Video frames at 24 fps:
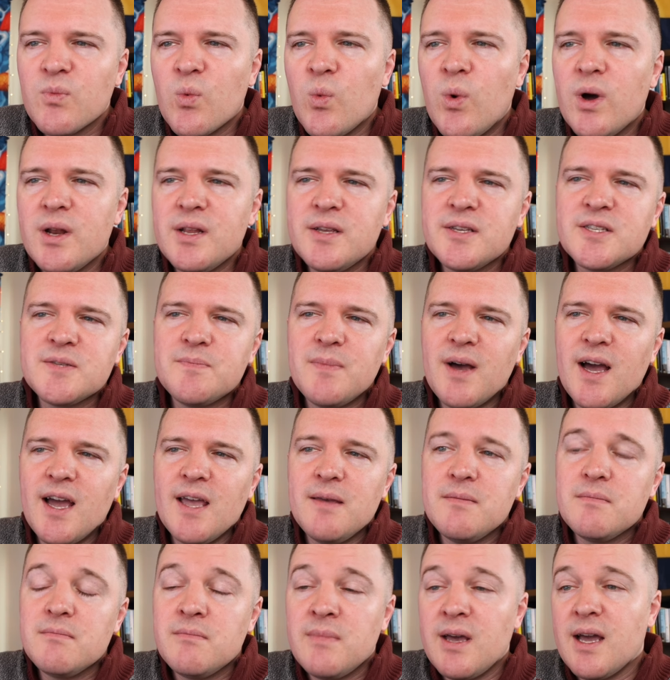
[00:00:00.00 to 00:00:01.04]
What is
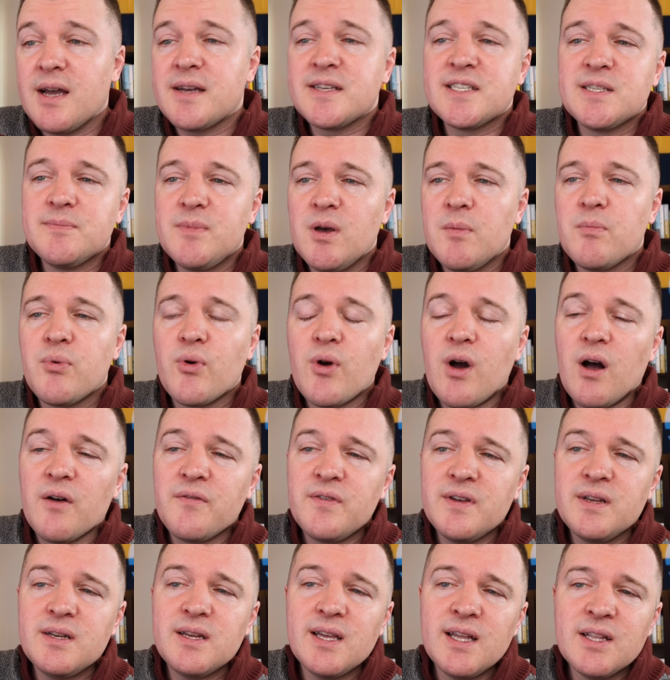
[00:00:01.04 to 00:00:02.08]
my maximum
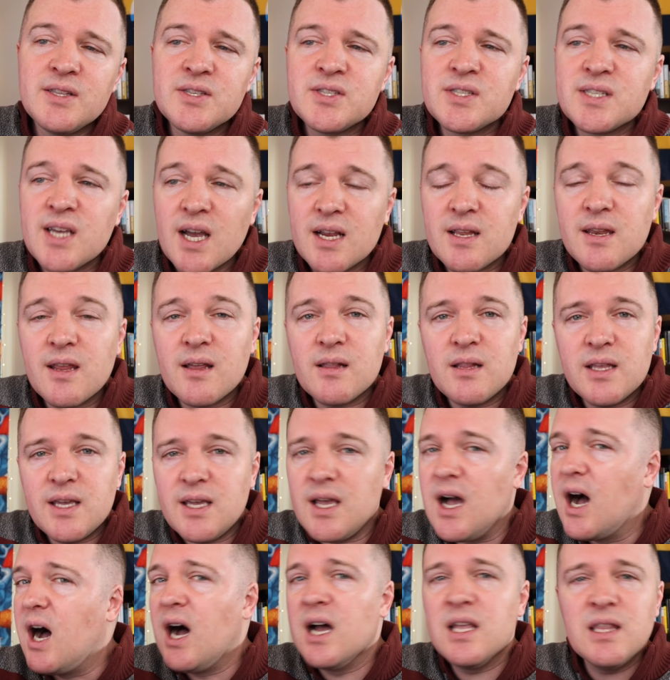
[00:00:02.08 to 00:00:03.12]
profit? It's
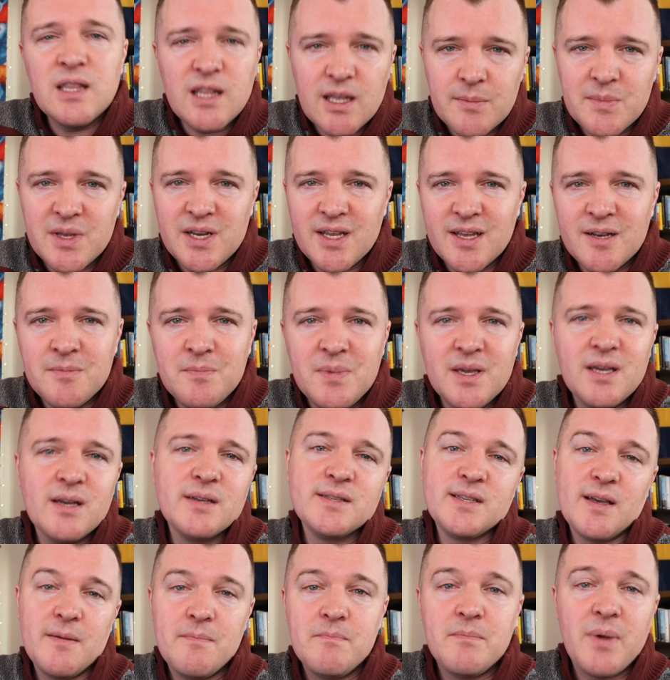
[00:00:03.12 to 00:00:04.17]
technically unlimited
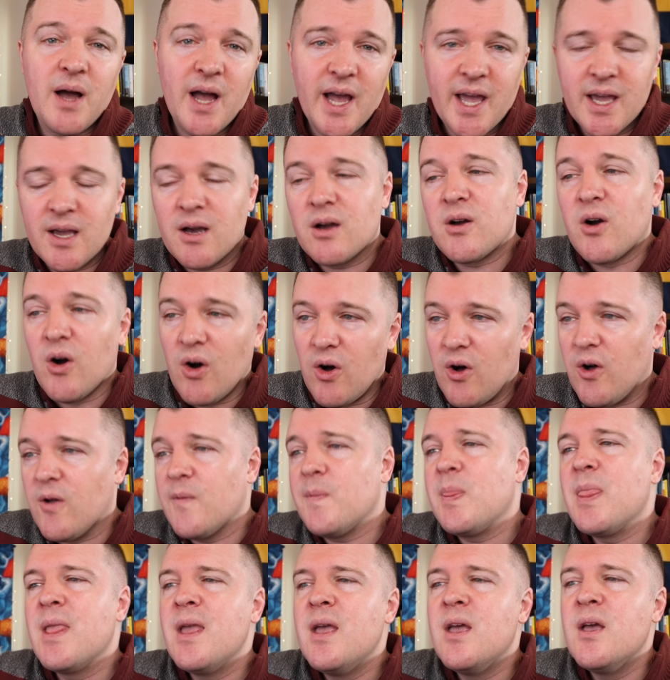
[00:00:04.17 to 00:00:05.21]
because I'm buying a
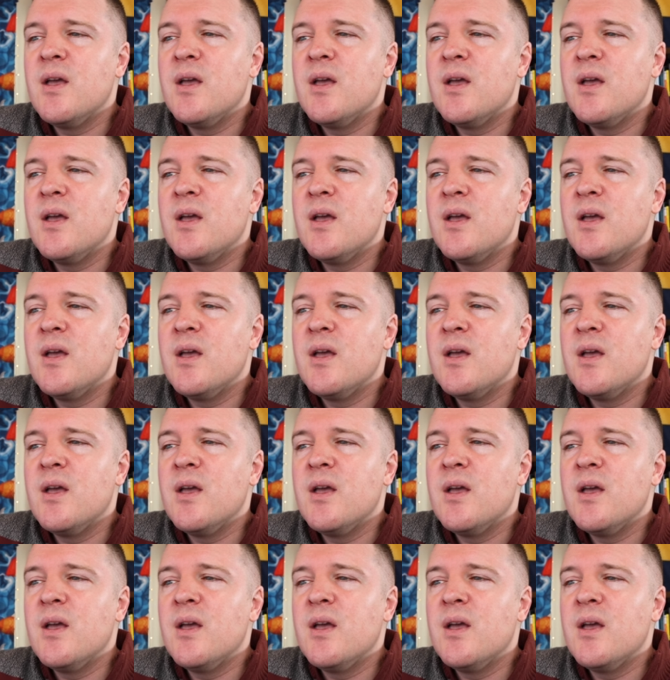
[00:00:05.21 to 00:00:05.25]
call.